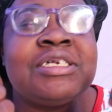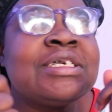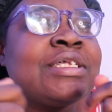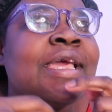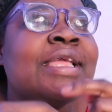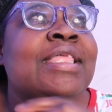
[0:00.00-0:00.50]

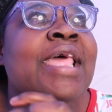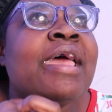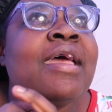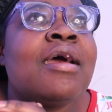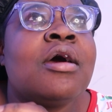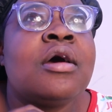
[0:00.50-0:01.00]
just like
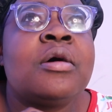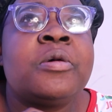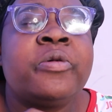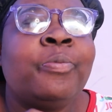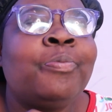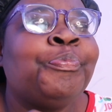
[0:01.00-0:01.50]
that.
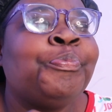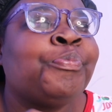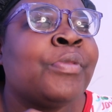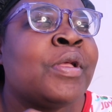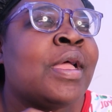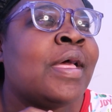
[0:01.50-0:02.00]
And
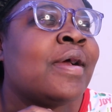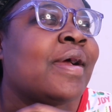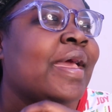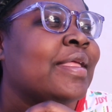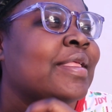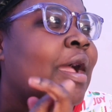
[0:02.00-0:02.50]

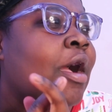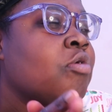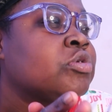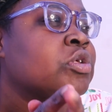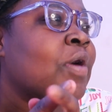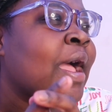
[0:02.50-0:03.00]
then
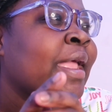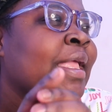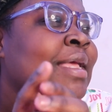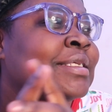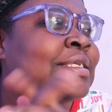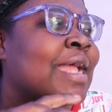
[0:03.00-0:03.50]
also, I
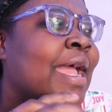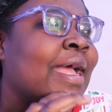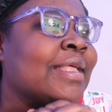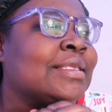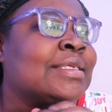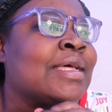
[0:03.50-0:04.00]
just
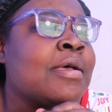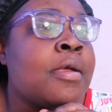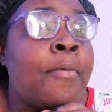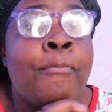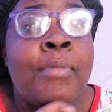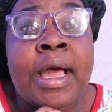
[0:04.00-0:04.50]
got
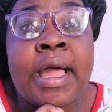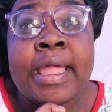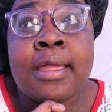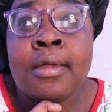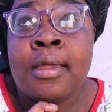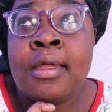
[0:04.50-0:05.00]

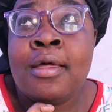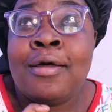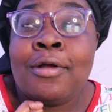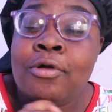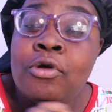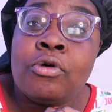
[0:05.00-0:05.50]
my
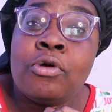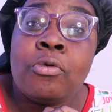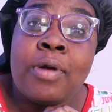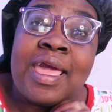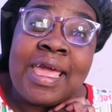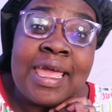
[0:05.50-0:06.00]

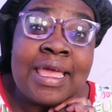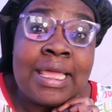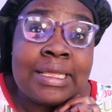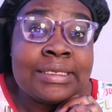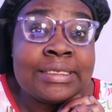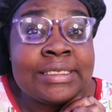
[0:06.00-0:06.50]
Google
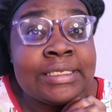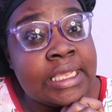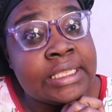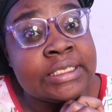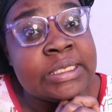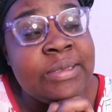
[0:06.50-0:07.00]

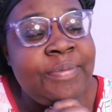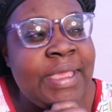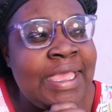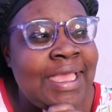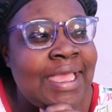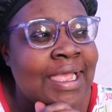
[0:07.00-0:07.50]
AdSense
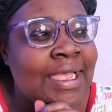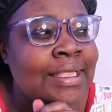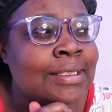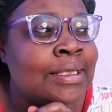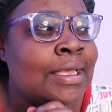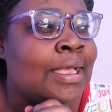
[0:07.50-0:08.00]

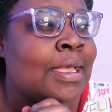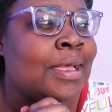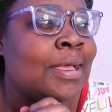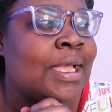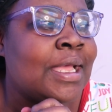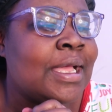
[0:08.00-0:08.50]
pin
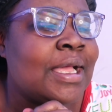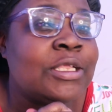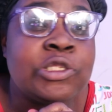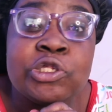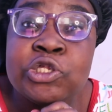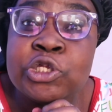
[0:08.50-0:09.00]

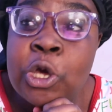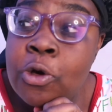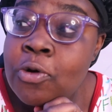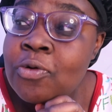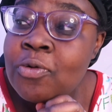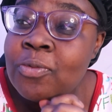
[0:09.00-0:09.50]

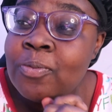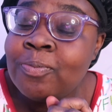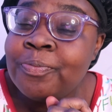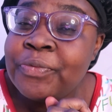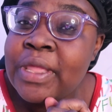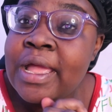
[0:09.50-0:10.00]
too.
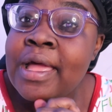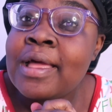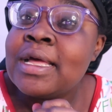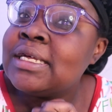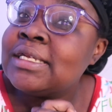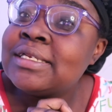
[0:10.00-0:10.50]

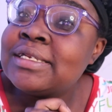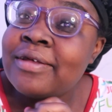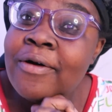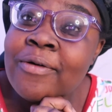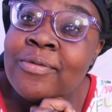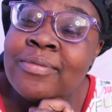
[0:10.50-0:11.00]

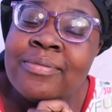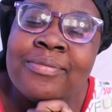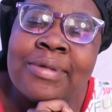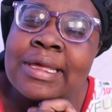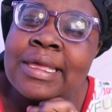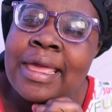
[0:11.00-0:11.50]
So,
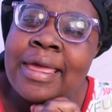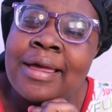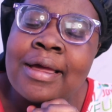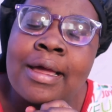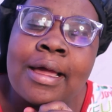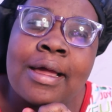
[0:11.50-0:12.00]

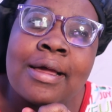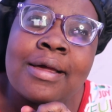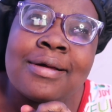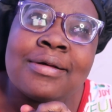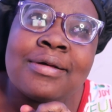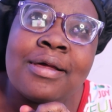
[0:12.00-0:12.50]
I
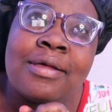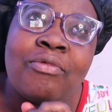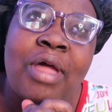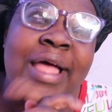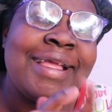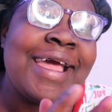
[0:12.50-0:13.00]

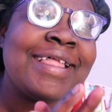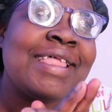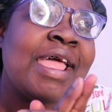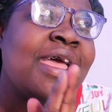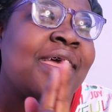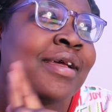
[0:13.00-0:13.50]

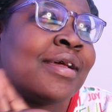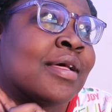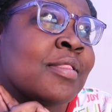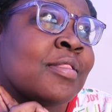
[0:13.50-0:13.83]
got that